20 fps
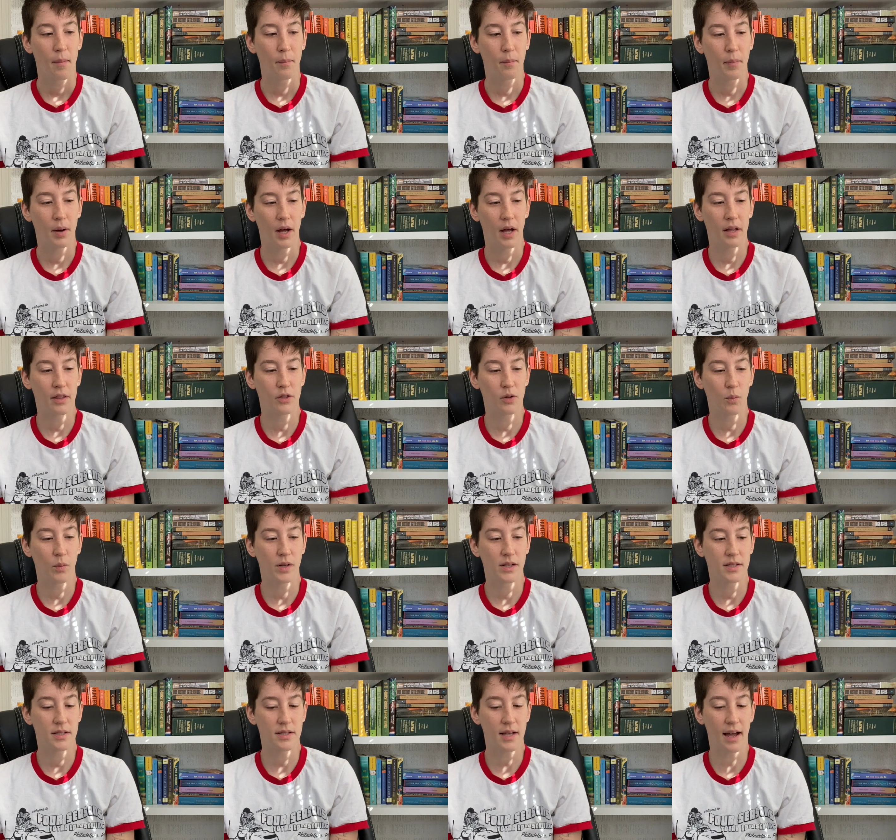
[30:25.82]
But the
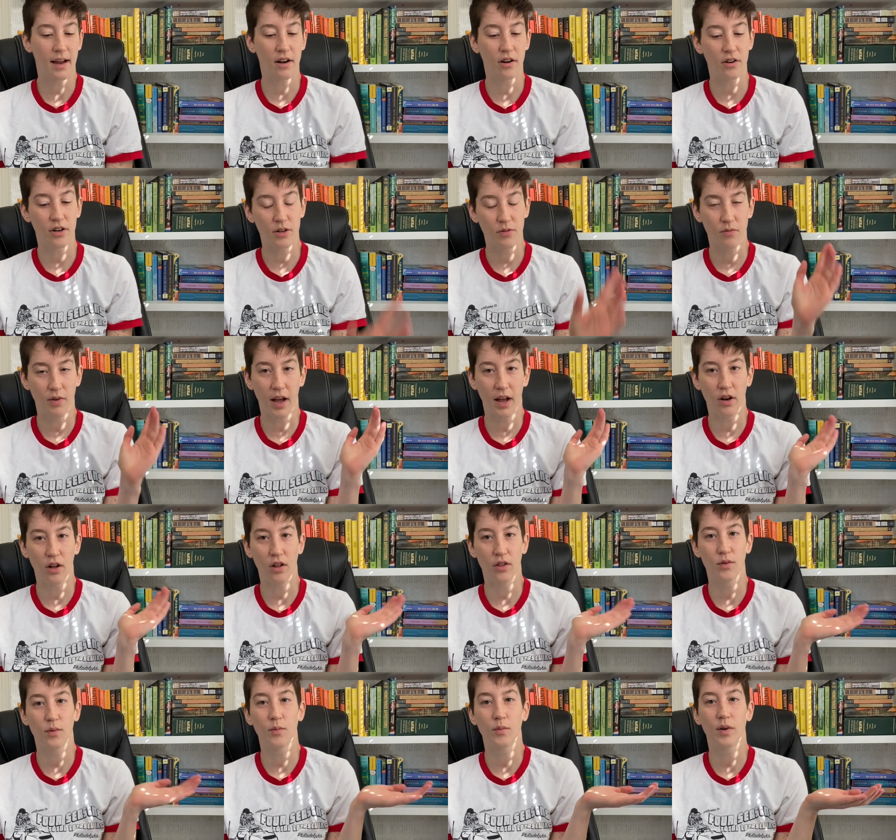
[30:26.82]
ones, I had already read
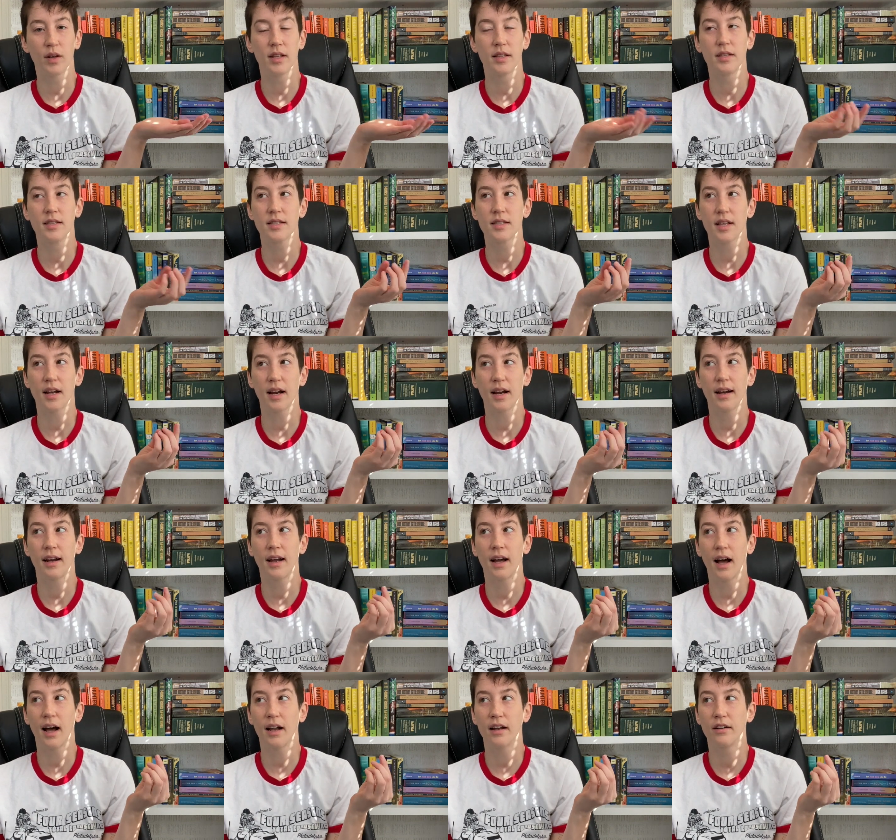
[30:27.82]
all the ones that I'd
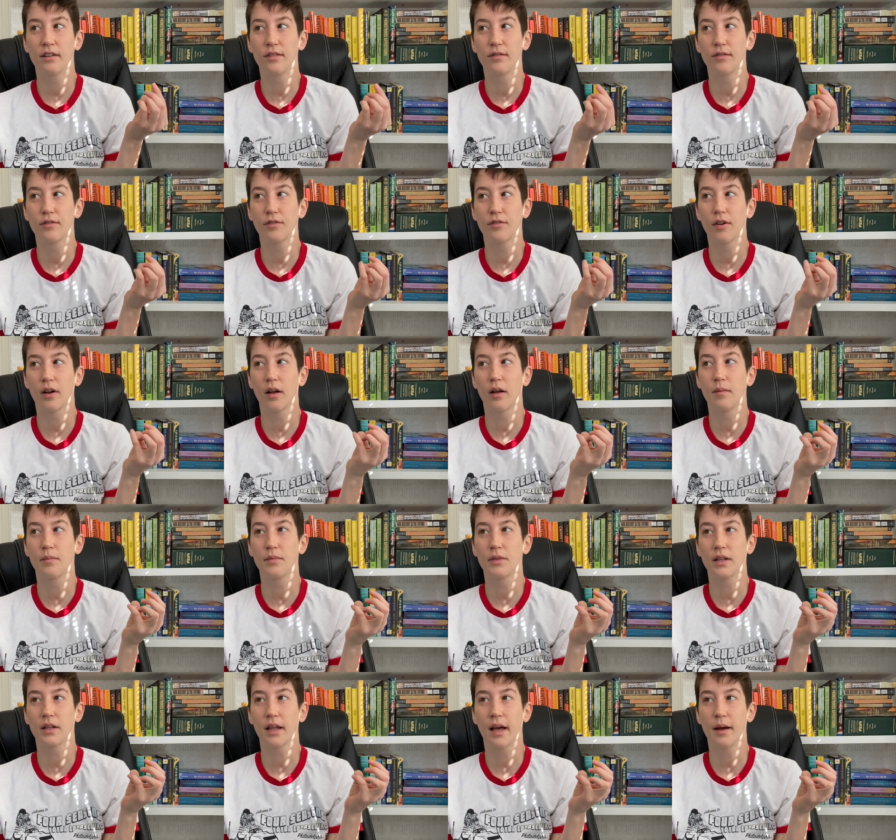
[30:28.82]
gotten
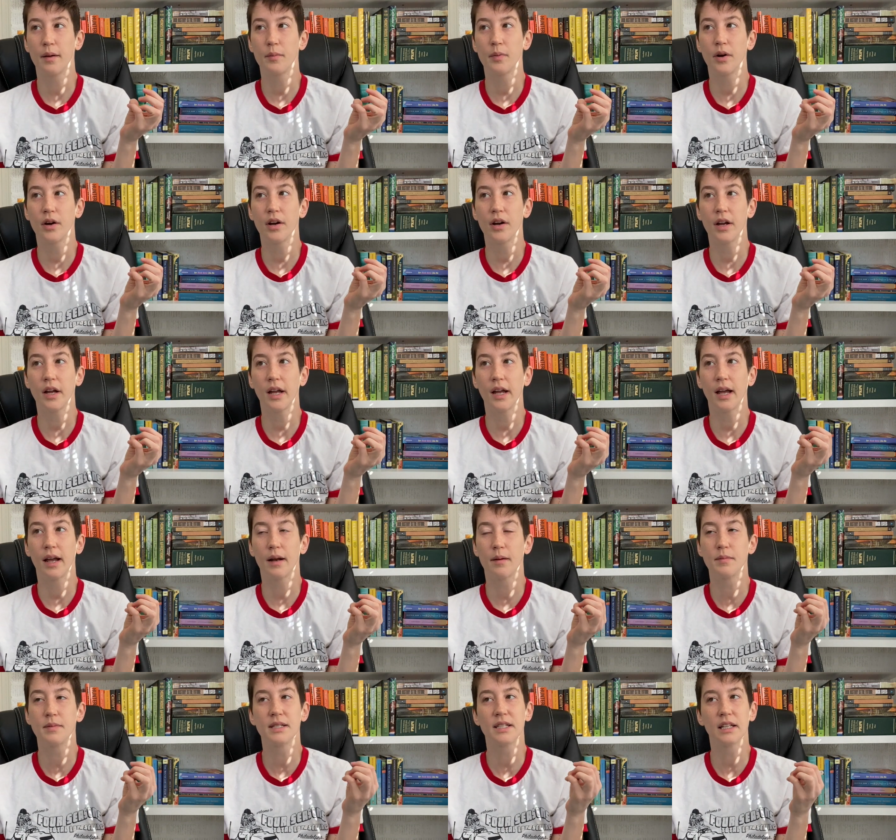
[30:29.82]
from the library
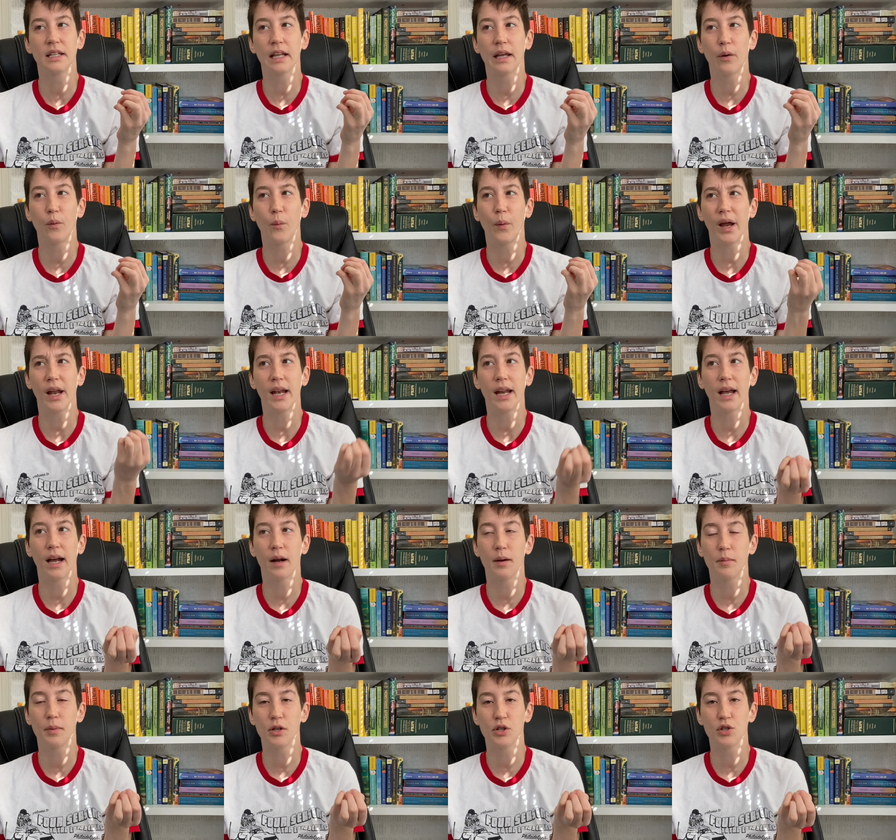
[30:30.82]
and I'm still like waiting
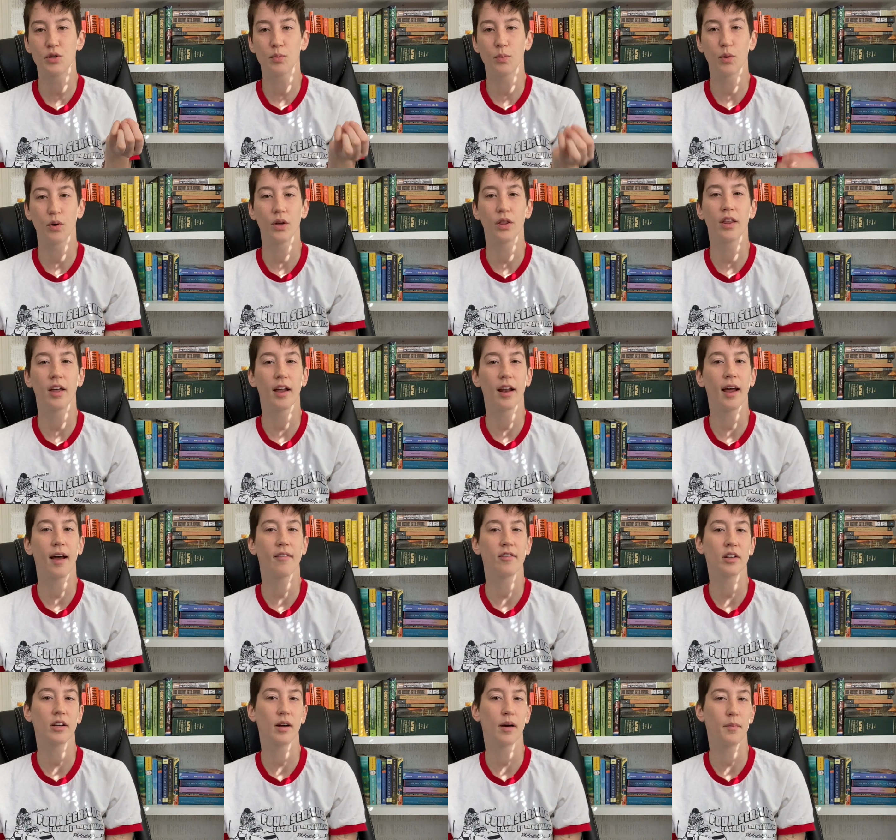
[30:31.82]
on a bunch more that
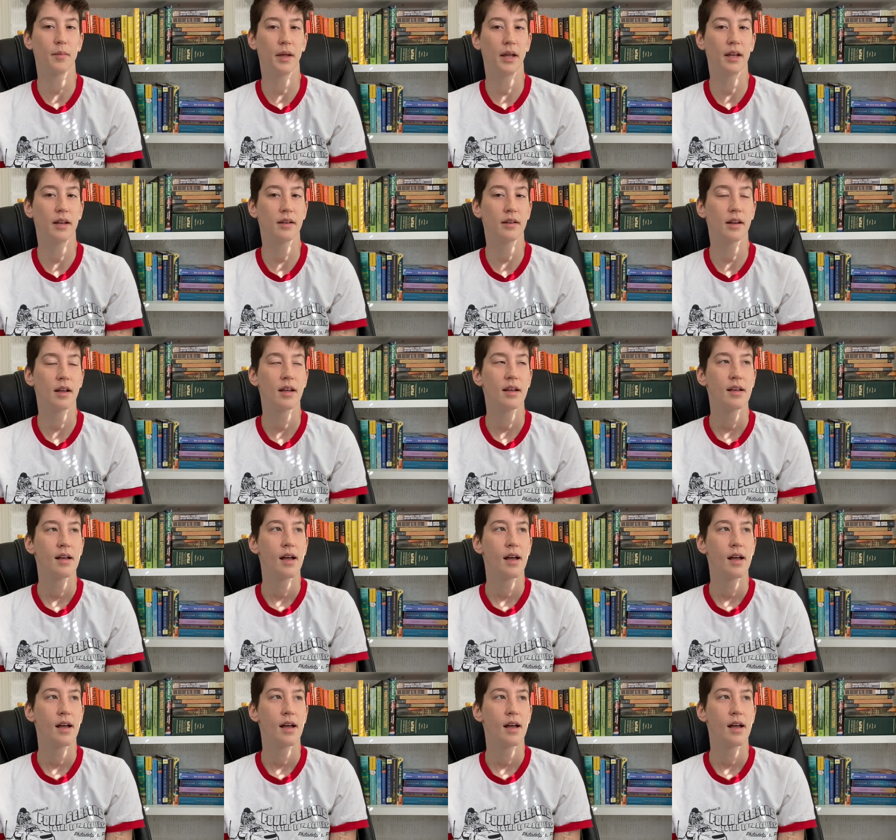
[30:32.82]
haven't come in.